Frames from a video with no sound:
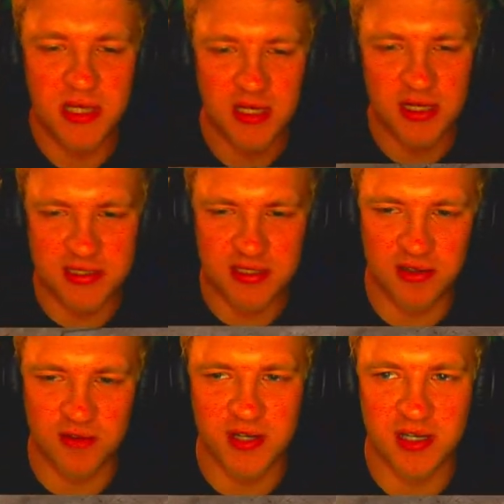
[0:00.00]
This area
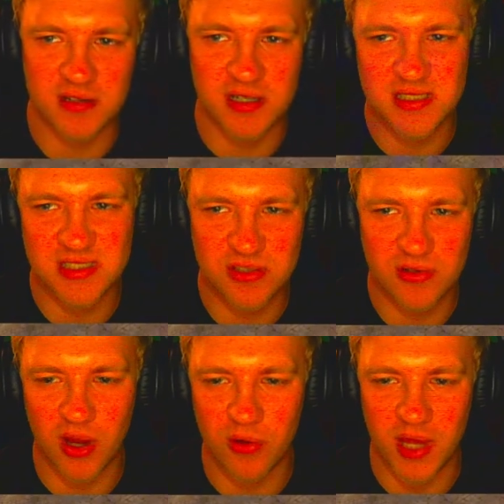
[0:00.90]
over here is
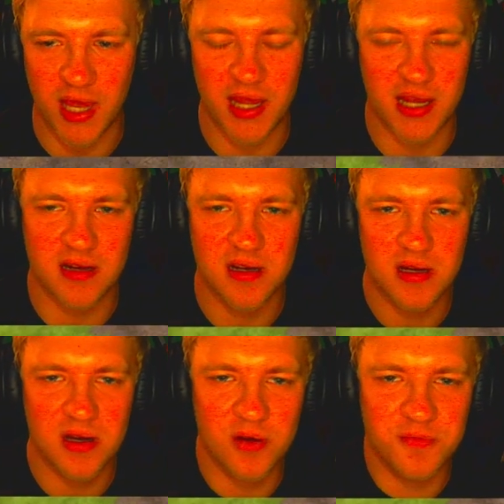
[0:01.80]
doing okay.
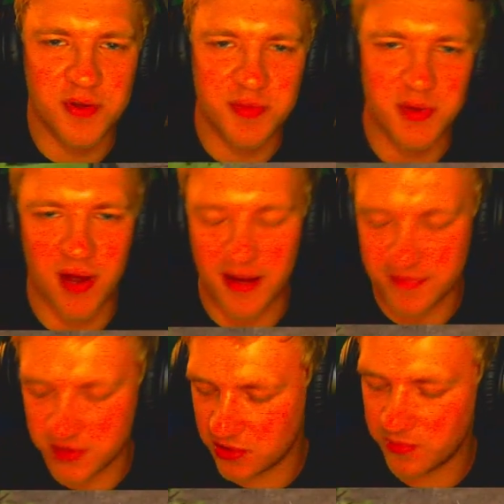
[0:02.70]
Hopefully we don't have
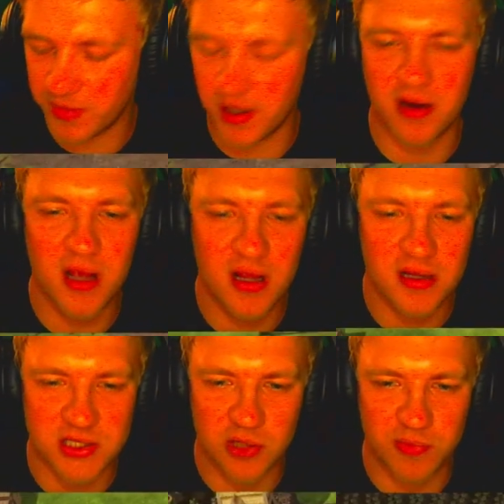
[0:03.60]
to, but
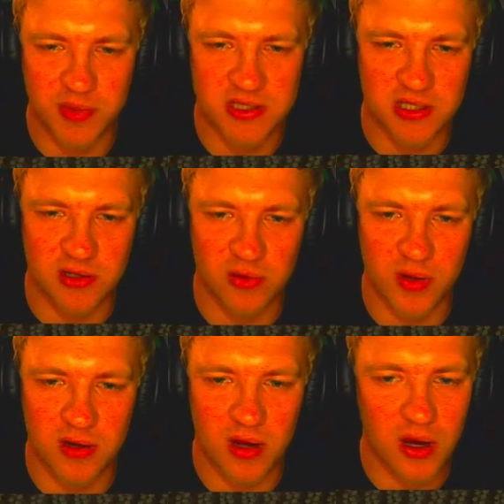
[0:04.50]
let's hope this
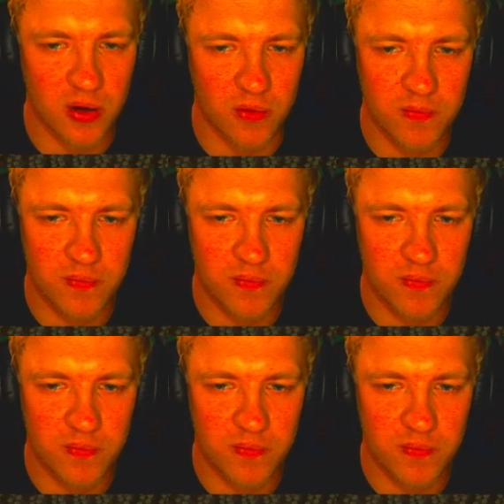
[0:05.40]
little Oh!